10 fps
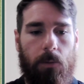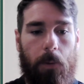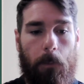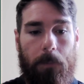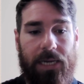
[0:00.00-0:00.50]

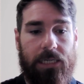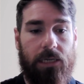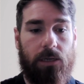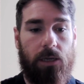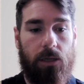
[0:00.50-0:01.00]
But
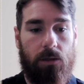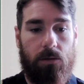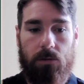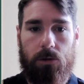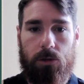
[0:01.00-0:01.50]
basically,
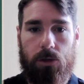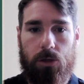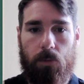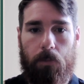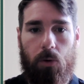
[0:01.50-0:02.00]

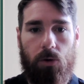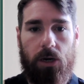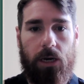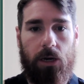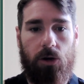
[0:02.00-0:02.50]
to put
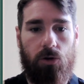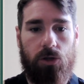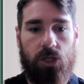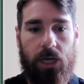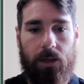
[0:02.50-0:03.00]
it in a
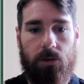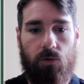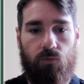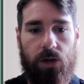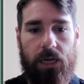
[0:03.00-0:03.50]
nutshell, the
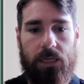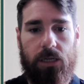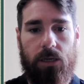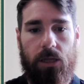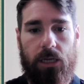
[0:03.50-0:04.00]

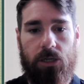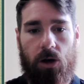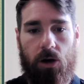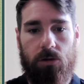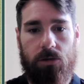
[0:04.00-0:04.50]
reason these
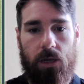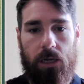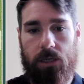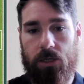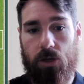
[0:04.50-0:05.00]
half
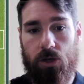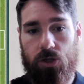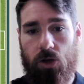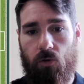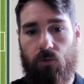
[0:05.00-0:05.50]
spaces are
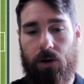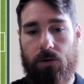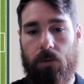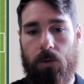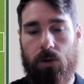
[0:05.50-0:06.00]
so
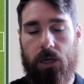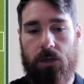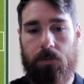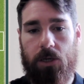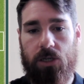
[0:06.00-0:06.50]
valuable
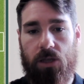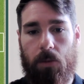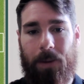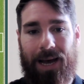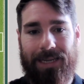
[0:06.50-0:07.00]
is because of the
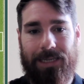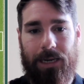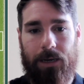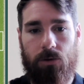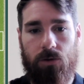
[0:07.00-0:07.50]
passing
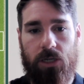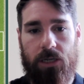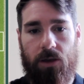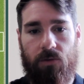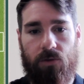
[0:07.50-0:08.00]
angles it
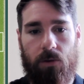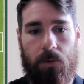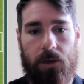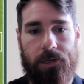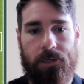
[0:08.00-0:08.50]
gives the
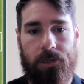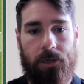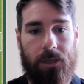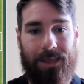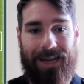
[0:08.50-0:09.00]
players.
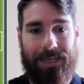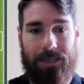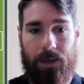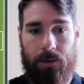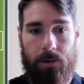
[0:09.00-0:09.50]
That's
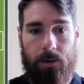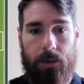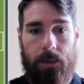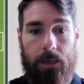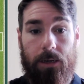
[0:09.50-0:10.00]
it.
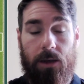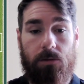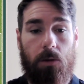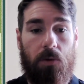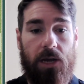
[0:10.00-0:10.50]
It
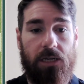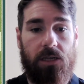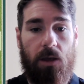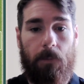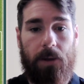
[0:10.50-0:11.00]
gives the players
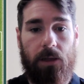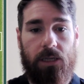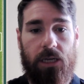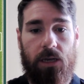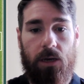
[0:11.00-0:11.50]
the
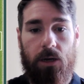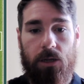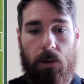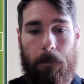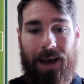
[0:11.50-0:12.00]
ability
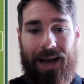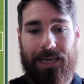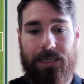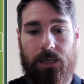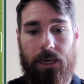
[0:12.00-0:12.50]
to
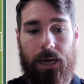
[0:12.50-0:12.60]
pass